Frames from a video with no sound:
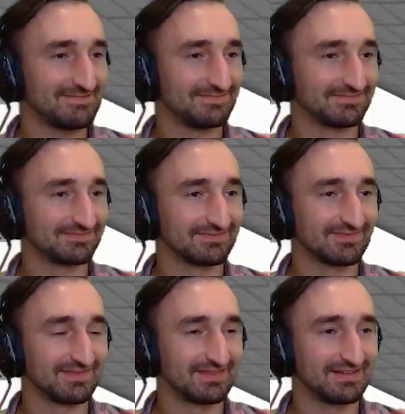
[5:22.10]
and I like
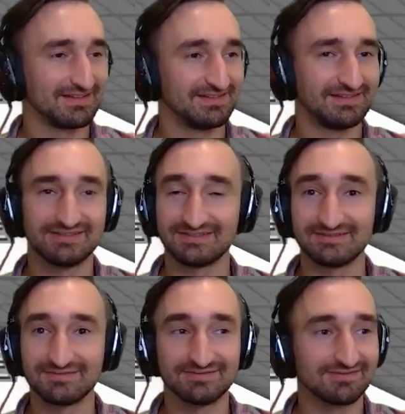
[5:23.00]
meat and
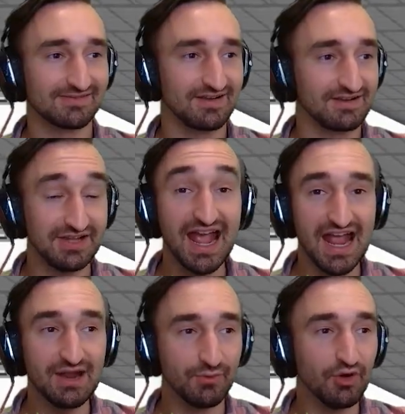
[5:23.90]
meteors. So yeah,
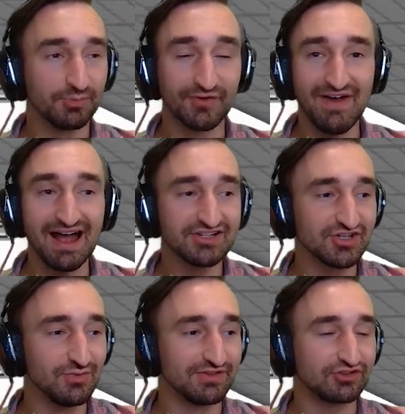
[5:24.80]
it will provide you with